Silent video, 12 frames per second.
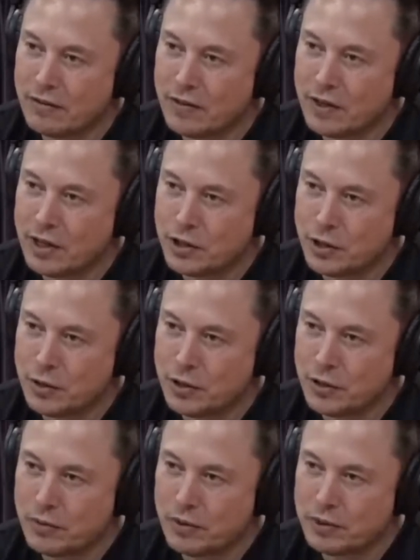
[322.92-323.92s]
issue
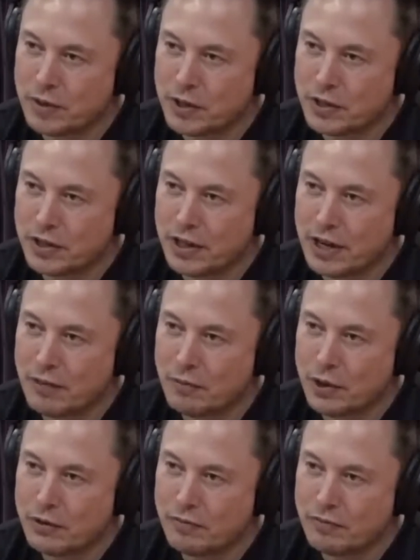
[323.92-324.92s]
and especially
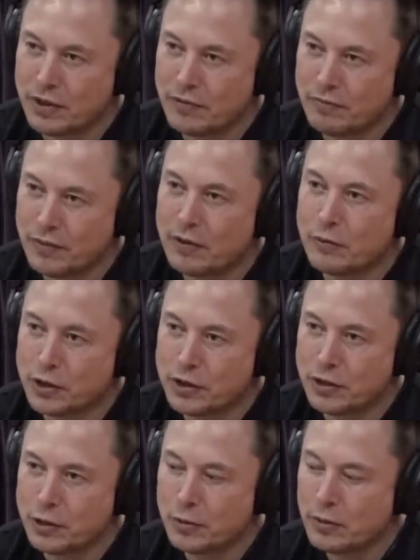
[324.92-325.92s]
output but input
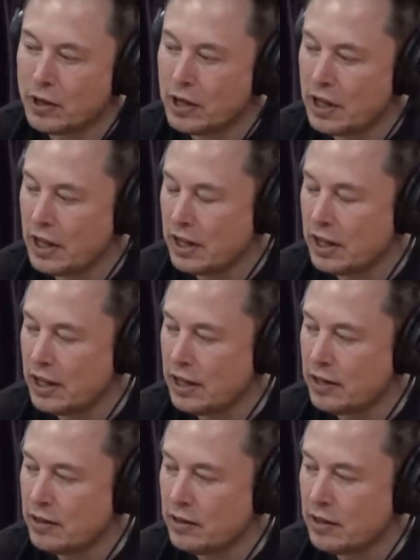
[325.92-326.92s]
too,
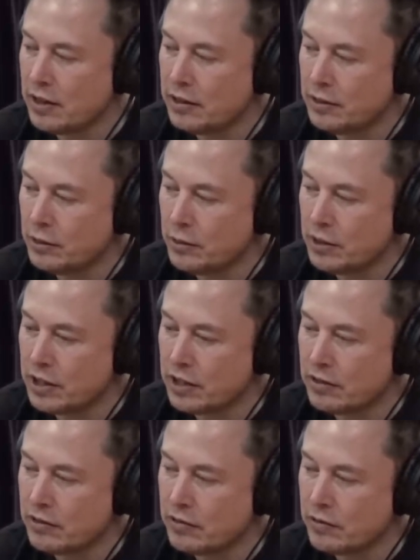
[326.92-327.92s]
then you
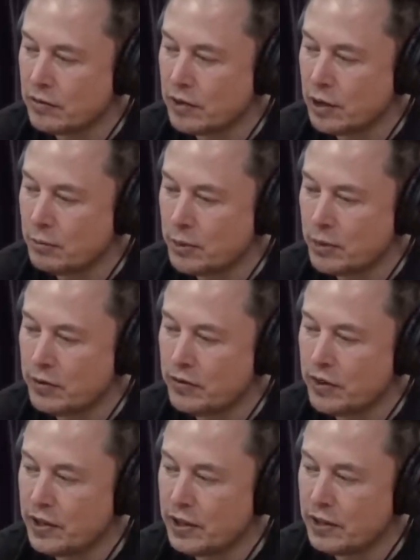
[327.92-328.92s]
can
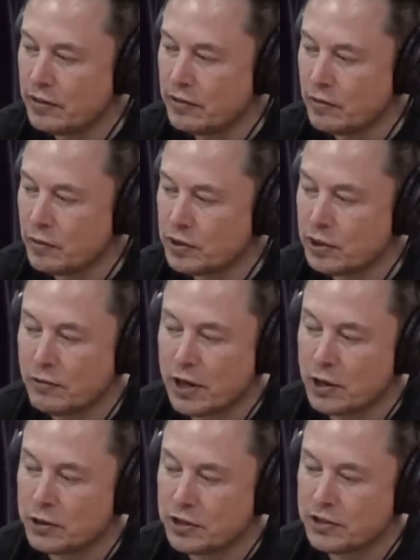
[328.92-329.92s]
improve the
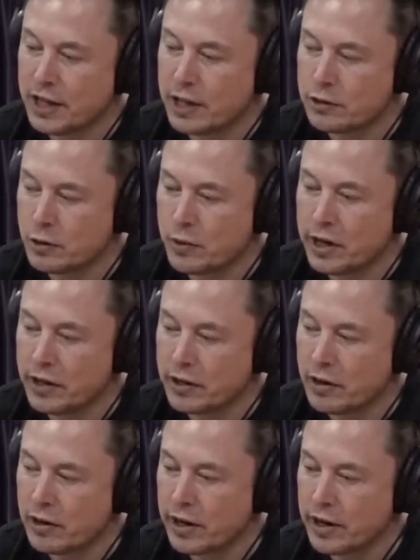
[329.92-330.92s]
symbiosis that is already
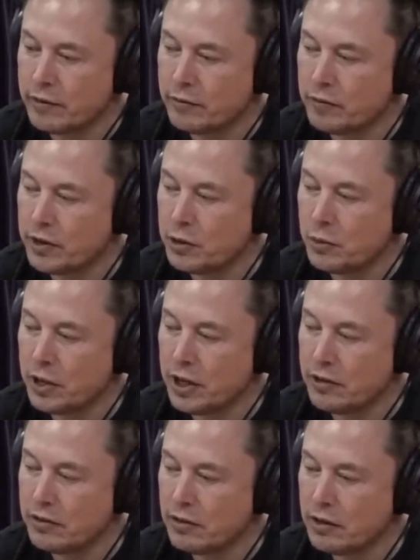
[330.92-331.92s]
occurring
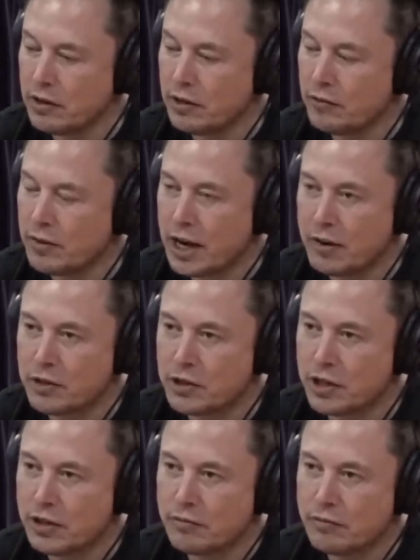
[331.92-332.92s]
between man and machine.